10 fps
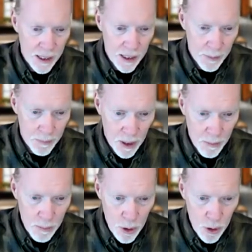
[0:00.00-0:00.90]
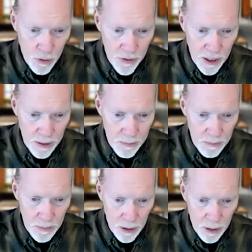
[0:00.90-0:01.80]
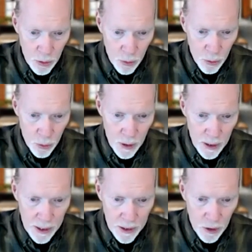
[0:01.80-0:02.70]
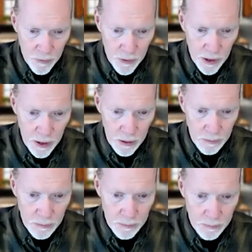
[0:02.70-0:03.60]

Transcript: And I'm gonna move them right over here.